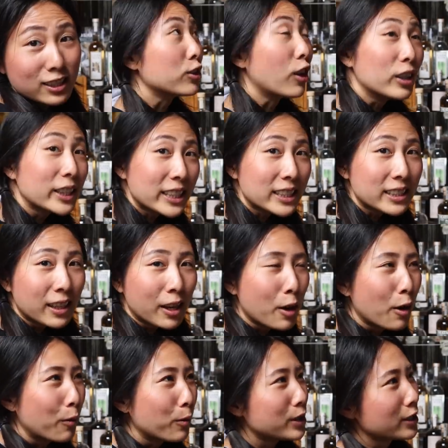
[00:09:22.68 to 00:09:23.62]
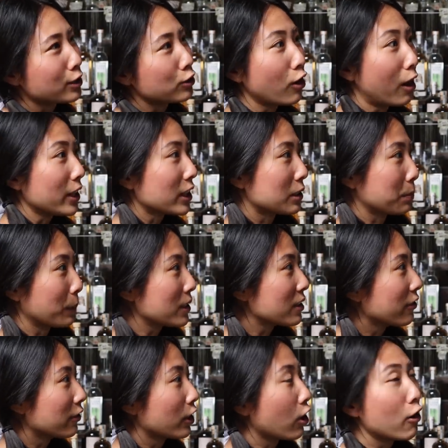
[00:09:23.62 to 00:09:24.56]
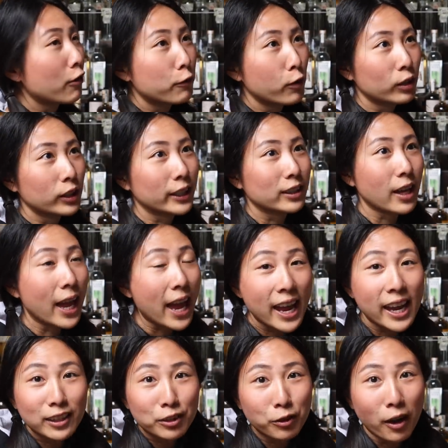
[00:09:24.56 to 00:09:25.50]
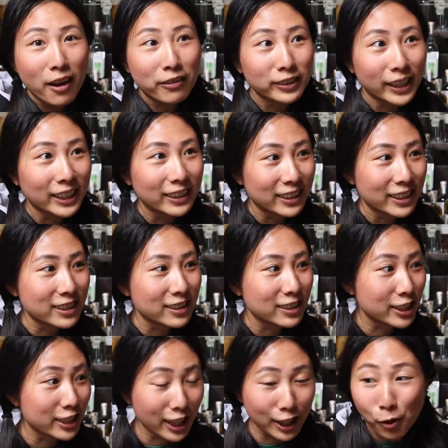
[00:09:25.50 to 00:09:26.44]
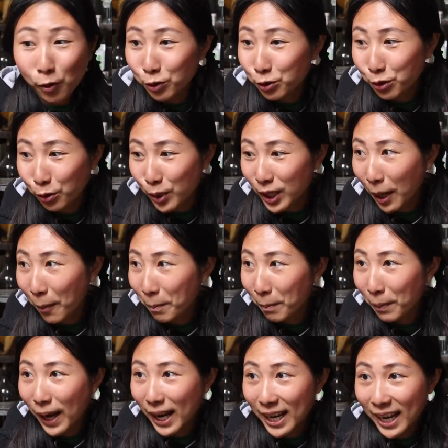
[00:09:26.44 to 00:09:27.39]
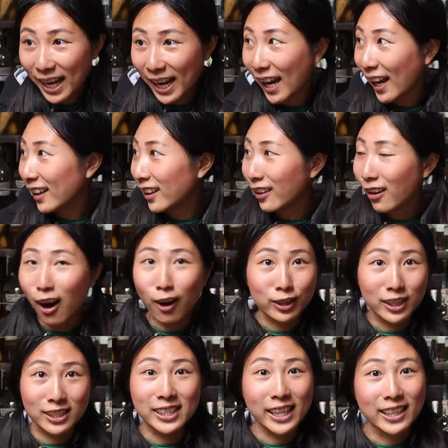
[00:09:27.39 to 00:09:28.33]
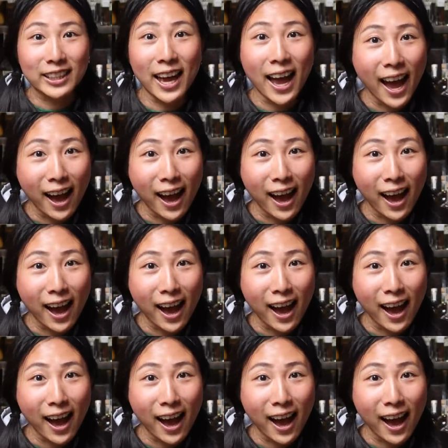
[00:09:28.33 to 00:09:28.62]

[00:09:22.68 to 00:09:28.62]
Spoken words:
soles, which is not expensive at all for like the handcraft like this. They doing it by hand and all this in the